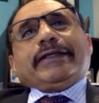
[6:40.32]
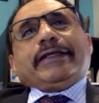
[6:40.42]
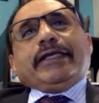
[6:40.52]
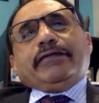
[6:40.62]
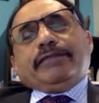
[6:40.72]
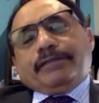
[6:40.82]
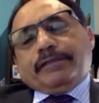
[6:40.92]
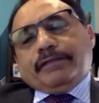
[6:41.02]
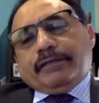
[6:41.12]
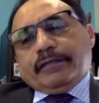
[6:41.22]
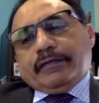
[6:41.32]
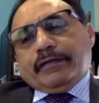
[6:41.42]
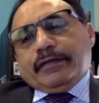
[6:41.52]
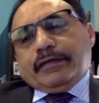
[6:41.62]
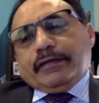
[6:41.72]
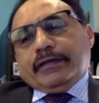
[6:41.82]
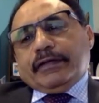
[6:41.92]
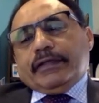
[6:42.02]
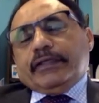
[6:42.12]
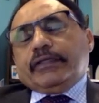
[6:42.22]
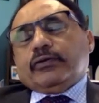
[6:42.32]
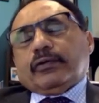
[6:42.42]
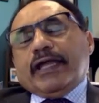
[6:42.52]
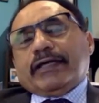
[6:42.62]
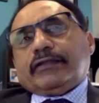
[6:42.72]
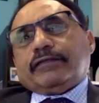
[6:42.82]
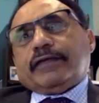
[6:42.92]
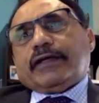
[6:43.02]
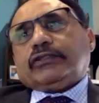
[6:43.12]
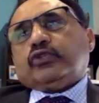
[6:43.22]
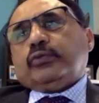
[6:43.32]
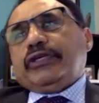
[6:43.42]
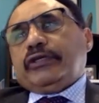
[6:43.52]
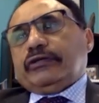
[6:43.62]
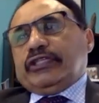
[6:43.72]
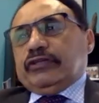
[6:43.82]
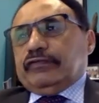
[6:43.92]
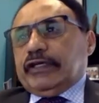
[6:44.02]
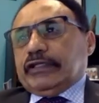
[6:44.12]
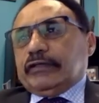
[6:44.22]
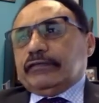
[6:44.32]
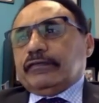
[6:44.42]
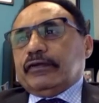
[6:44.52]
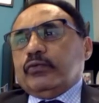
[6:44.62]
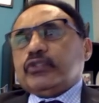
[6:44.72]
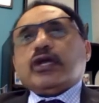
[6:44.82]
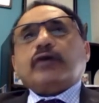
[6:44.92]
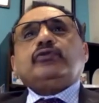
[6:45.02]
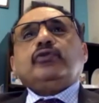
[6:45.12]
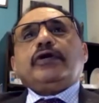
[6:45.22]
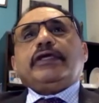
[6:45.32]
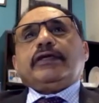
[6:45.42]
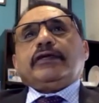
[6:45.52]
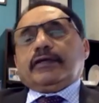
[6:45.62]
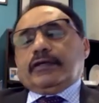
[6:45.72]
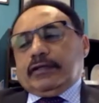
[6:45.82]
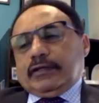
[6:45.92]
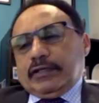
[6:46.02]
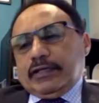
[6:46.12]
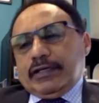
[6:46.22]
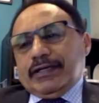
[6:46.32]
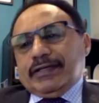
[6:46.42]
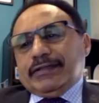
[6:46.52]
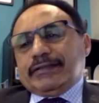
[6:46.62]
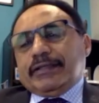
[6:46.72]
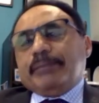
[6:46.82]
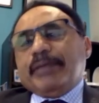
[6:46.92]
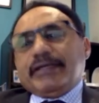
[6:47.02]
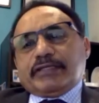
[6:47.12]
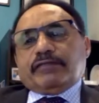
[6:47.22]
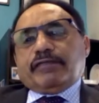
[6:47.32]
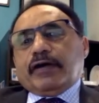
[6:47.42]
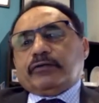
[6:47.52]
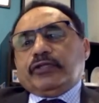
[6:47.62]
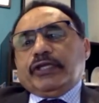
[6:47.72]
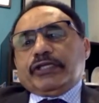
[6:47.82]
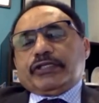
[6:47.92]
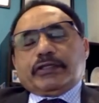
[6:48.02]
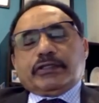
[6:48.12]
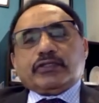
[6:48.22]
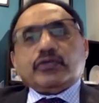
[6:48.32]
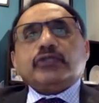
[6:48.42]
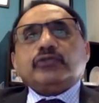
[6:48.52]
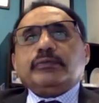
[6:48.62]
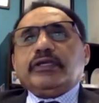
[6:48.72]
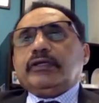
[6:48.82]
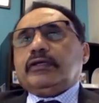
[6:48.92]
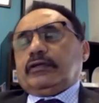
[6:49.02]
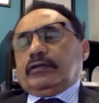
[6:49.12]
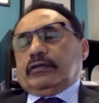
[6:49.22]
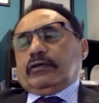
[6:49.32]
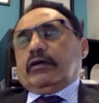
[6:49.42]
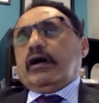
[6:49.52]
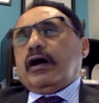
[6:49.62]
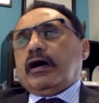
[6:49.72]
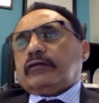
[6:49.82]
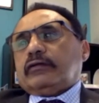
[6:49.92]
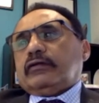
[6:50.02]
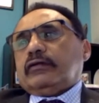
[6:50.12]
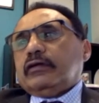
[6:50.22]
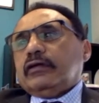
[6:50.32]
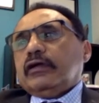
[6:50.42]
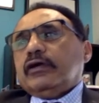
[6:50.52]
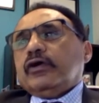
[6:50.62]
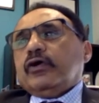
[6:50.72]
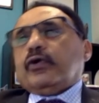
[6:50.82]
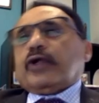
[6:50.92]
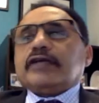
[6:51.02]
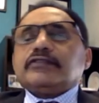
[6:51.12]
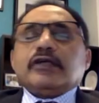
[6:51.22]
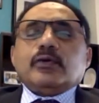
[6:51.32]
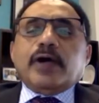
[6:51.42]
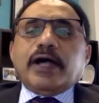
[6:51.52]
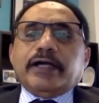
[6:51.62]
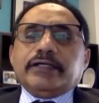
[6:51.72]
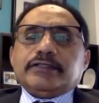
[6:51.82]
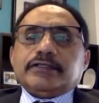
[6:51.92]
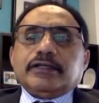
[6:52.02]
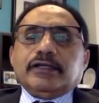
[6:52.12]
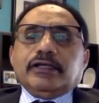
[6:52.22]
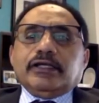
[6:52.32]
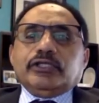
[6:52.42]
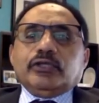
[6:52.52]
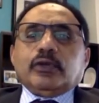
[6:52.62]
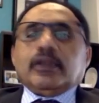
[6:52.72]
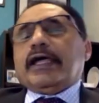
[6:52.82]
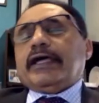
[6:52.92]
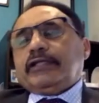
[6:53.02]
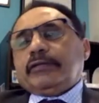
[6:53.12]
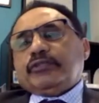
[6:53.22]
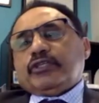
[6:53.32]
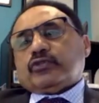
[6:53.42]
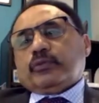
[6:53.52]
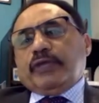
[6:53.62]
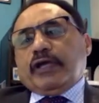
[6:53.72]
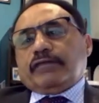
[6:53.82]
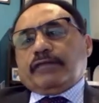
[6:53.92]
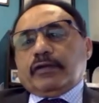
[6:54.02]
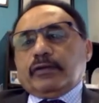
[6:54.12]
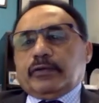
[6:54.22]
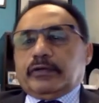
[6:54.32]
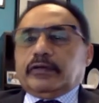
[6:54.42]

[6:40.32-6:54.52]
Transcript: if you like the faculty to be innovative without knowing the basic foundation, is going to be harder. Or otherwise, you will like them just to be a follower,